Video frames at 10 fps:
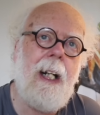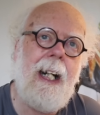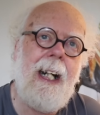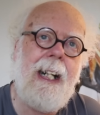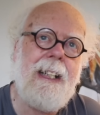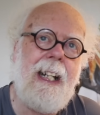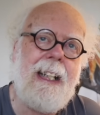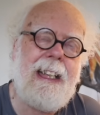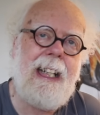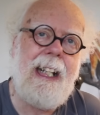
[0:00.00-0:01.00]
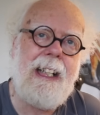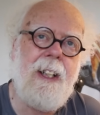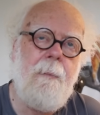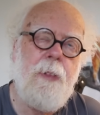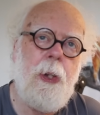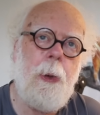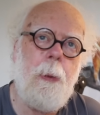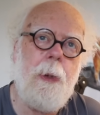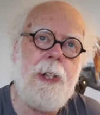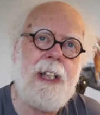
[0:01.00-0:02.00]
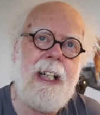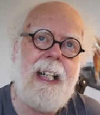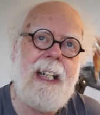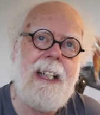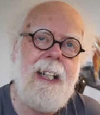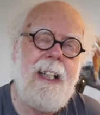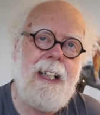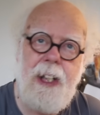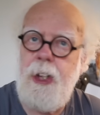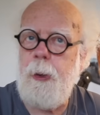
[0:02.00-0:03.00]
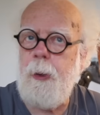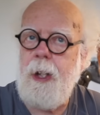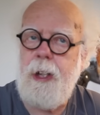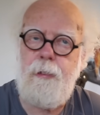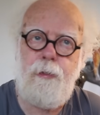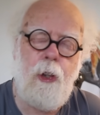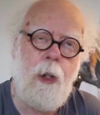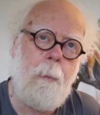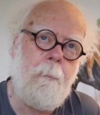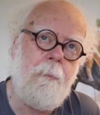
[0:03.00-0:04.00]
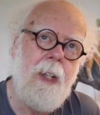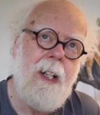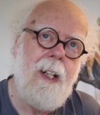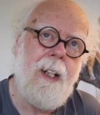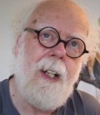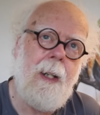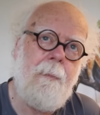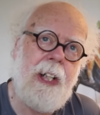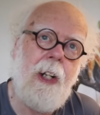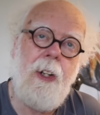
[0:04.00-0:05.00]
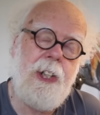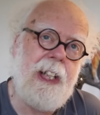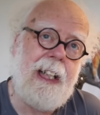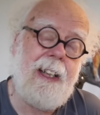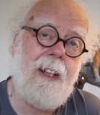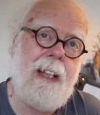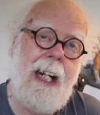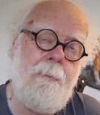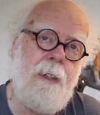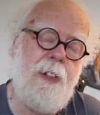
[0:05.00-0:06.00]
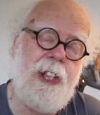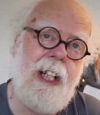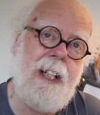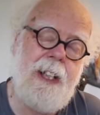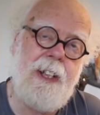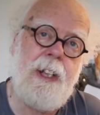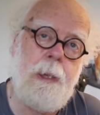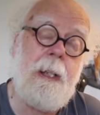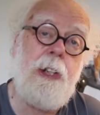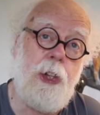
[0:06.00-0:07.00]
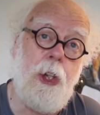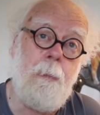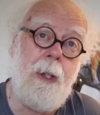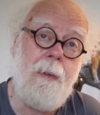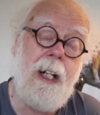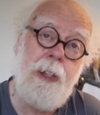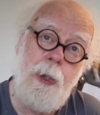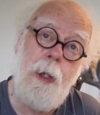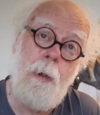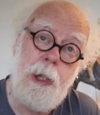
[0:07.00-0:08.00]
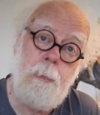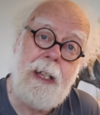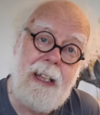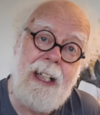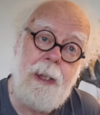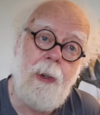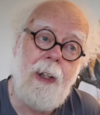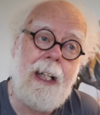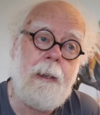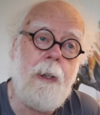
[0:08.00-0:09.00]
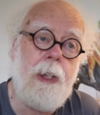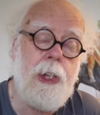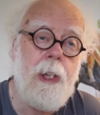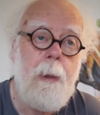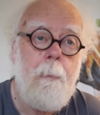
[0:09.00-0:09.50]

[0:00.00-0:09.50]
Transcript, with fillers: had a kid who was a Inuit from um, the Arctic came to visit and doesn't speak German and you don't speak Inuit language